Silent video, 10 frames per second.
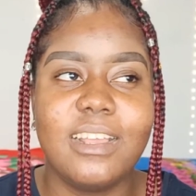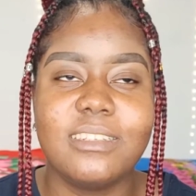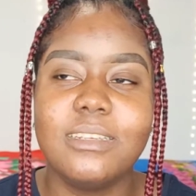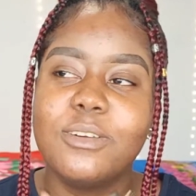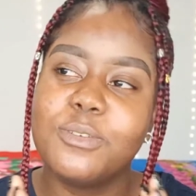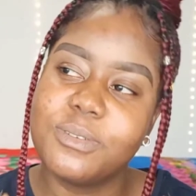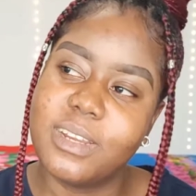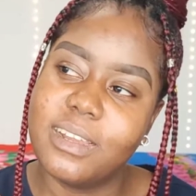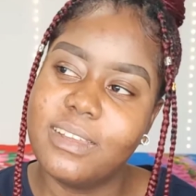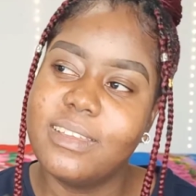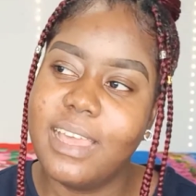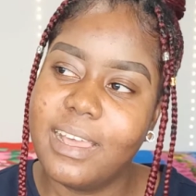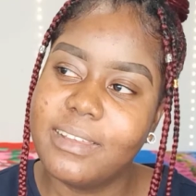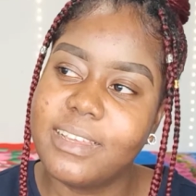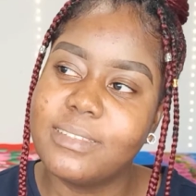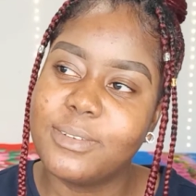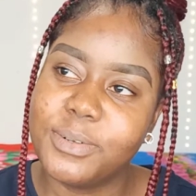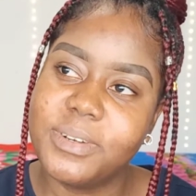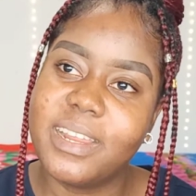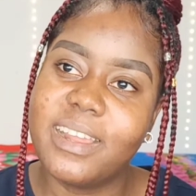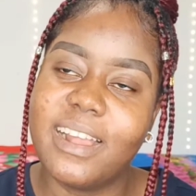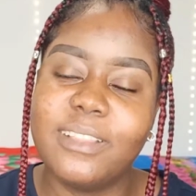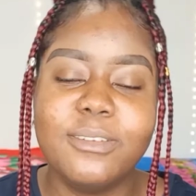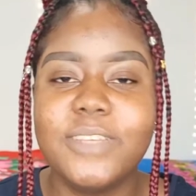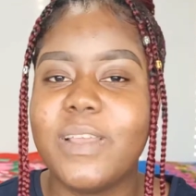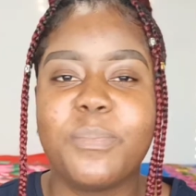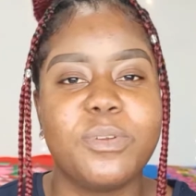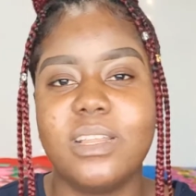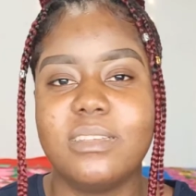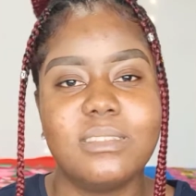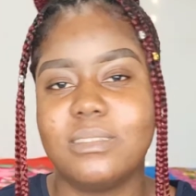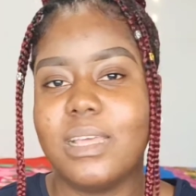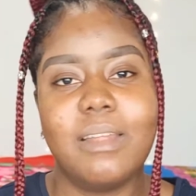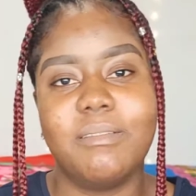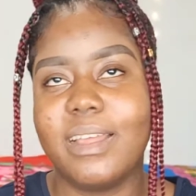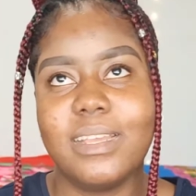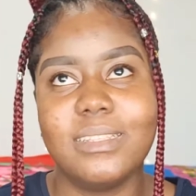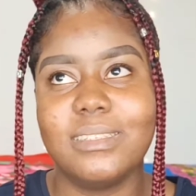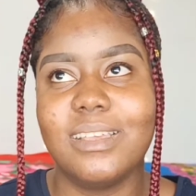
Is it Kuria? Yeah, it's Kuria. I don't know if I pronounced that right,